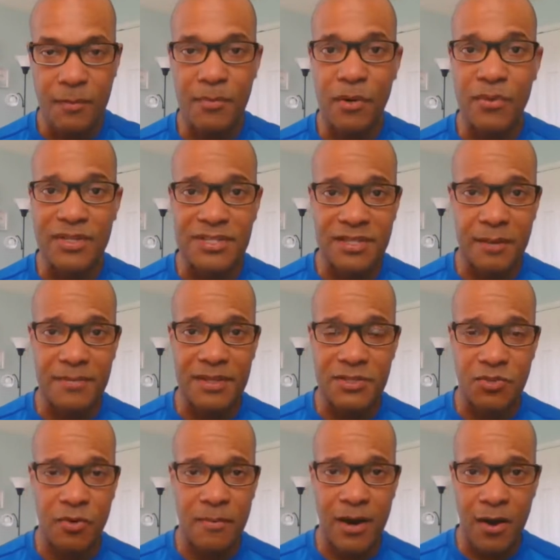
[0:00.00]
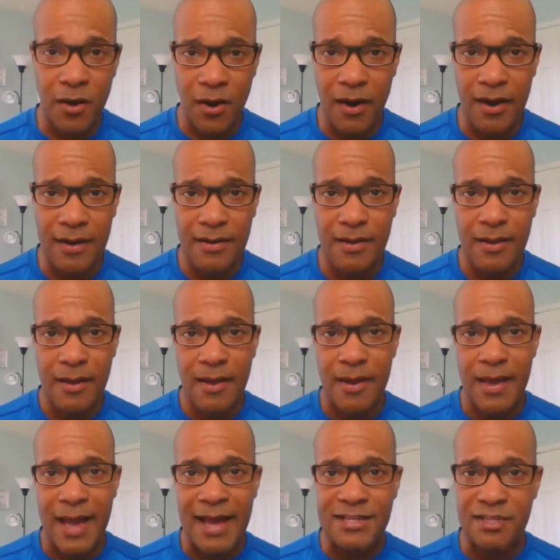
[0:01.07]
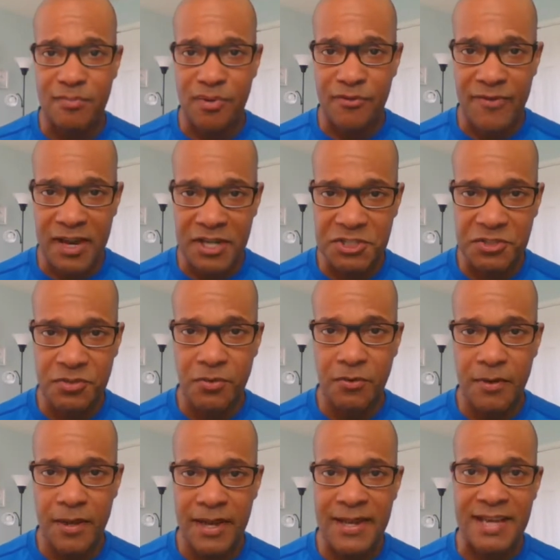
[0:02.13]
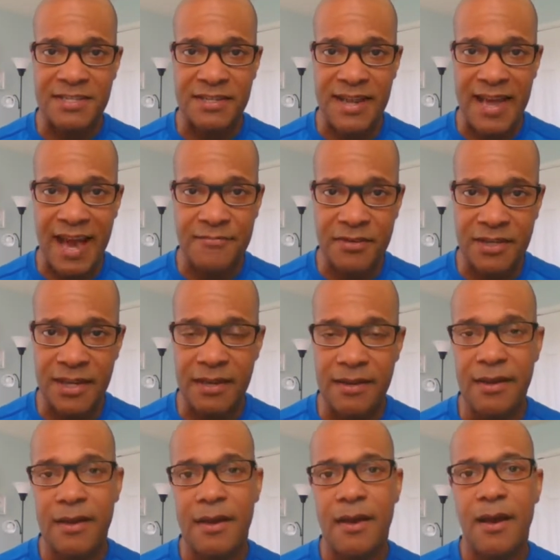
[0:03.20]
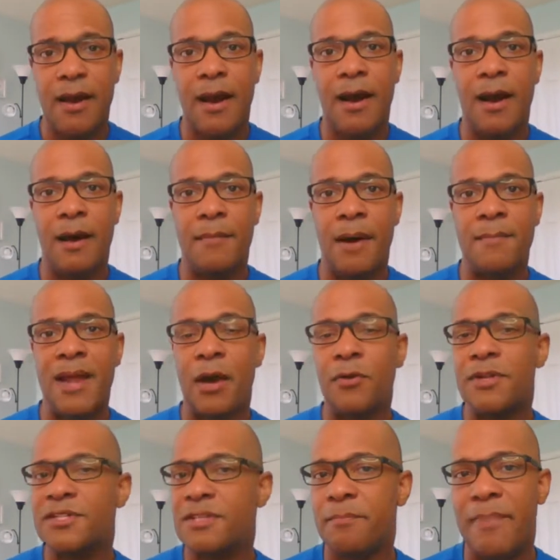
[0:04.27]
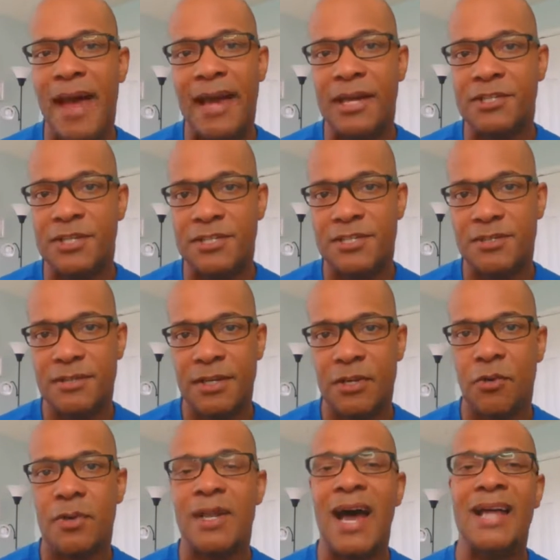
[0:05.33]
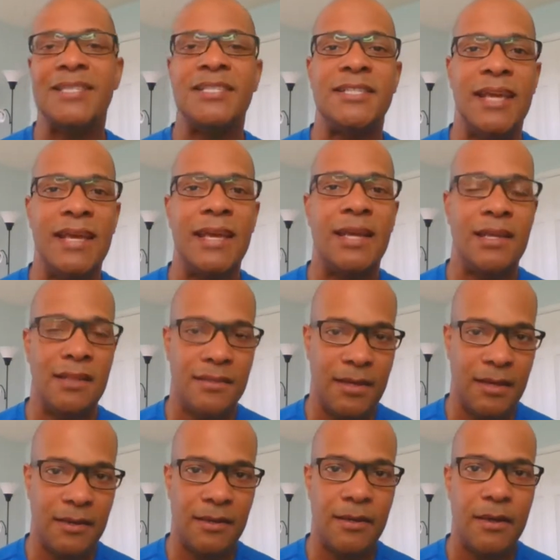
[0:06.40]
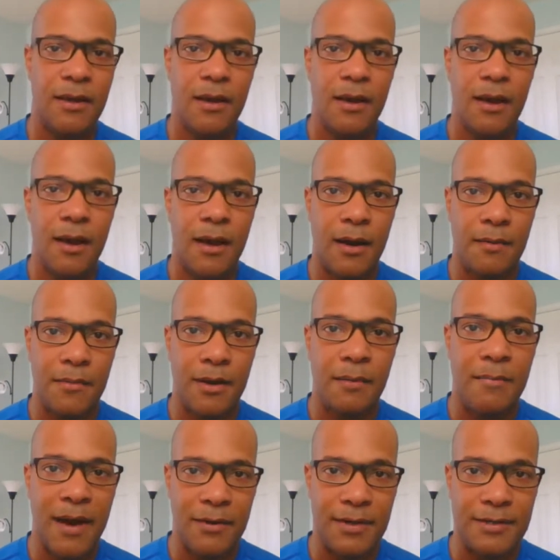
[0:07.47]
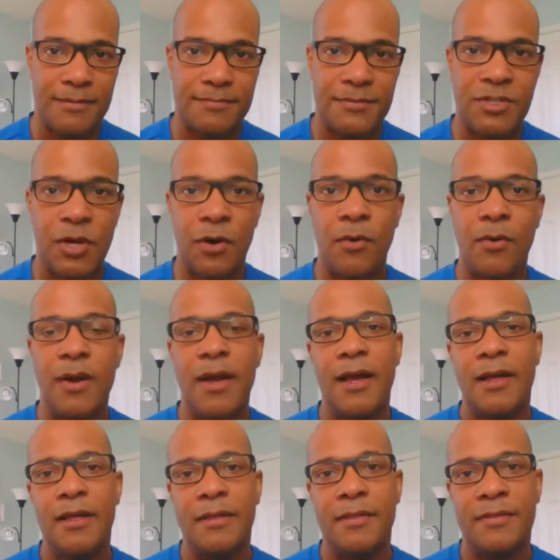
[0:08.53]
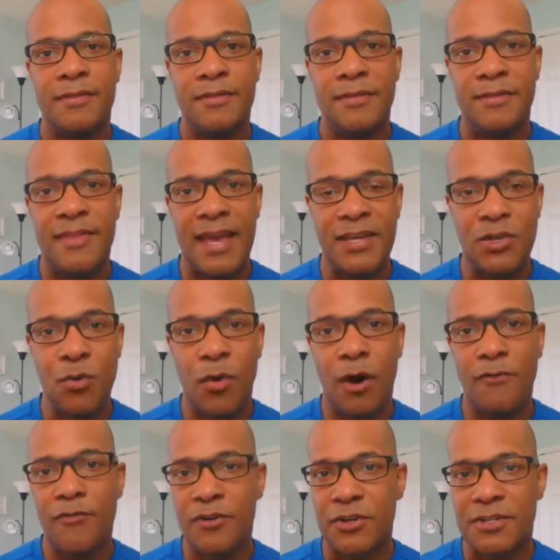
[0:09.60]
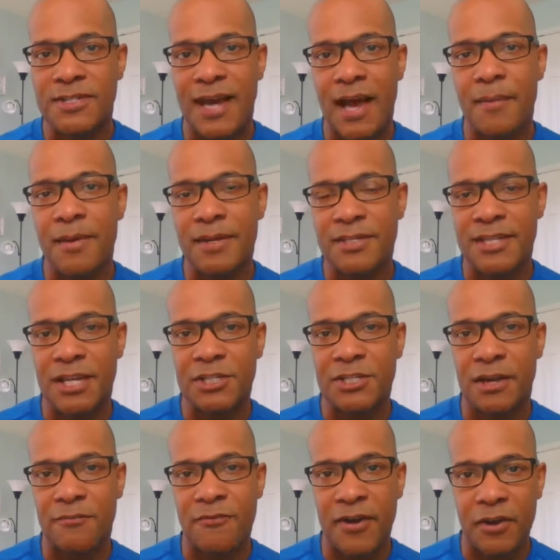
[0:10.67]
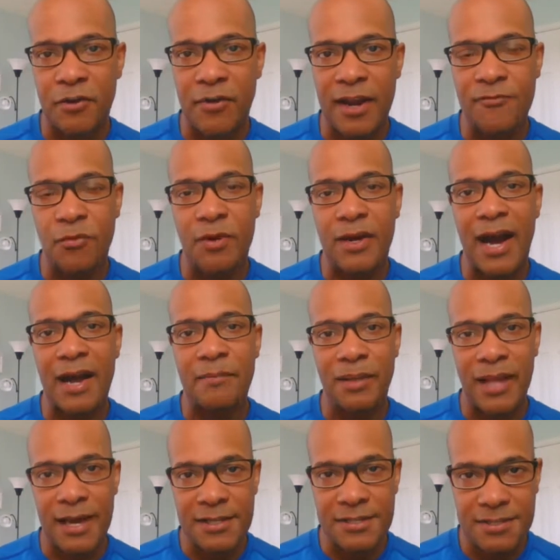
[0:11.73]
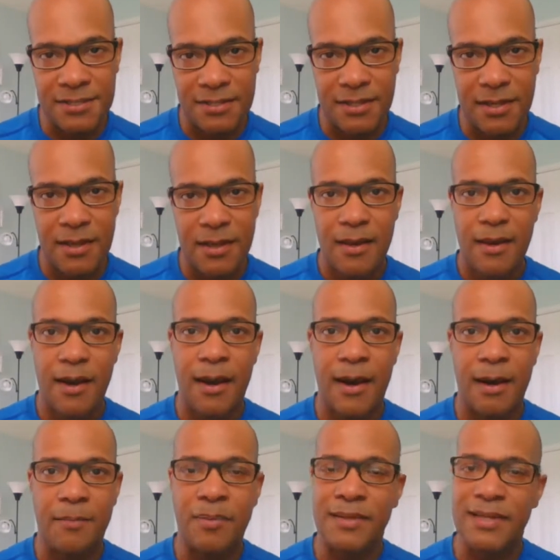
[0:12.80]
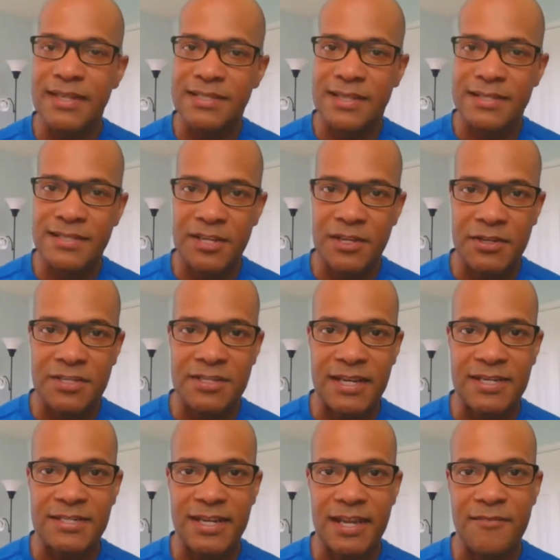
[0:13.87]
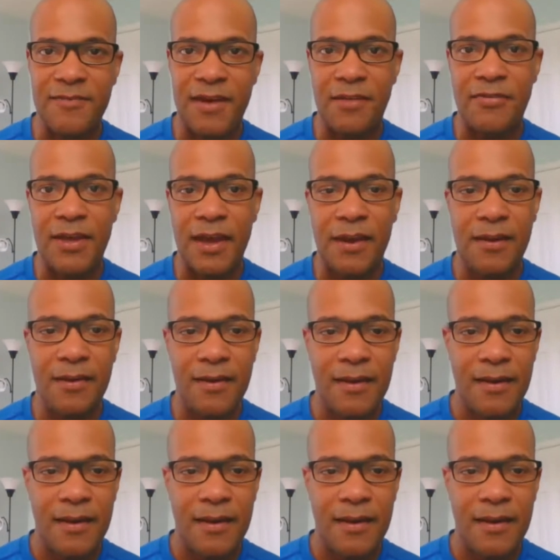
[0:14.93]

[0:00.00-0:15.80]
But when something's on my heart as a professional and as an advocate, I'm not going to sit back and just not say anything about it. So thank you all for your time and attention. I'm very grateful. God bless. Please continue to stay safe out there.